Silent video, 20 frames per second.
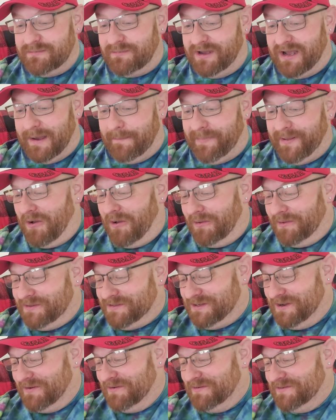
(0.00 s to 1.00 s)
him up.
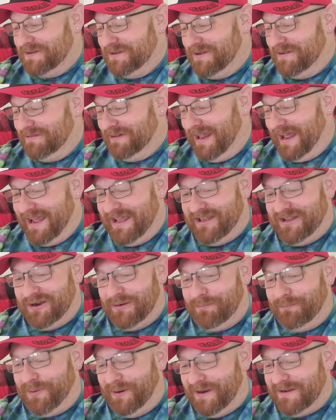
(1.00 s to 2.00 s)
Also, do you like
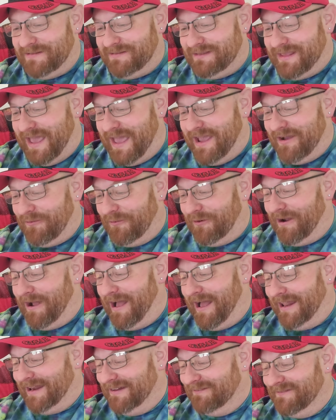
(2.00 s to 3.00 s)
your birthday or
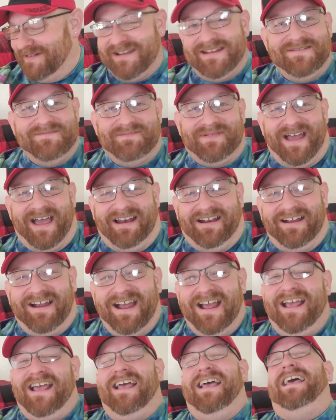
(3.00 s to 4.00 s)
Halloween
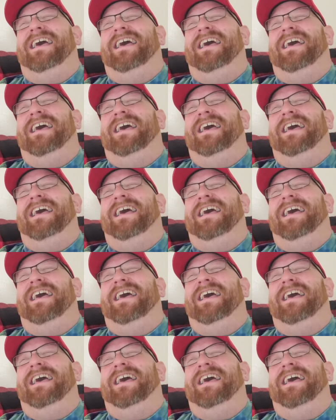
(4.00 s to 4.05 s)
better?